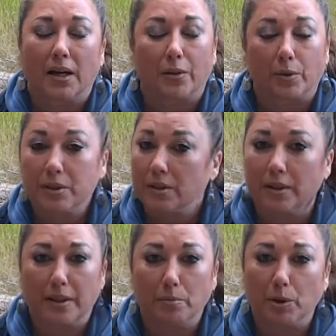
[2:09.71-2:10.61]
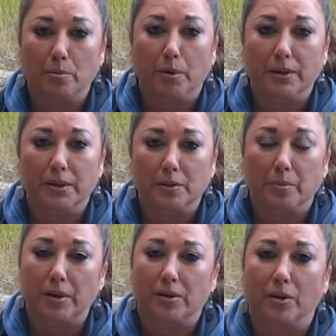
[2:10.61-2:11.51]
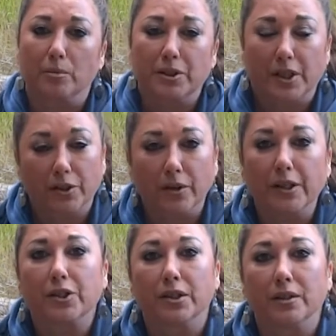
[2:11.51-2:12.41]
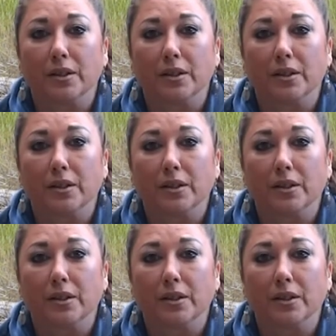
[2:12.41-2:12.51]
The crystalline blueprint is based on regeneration.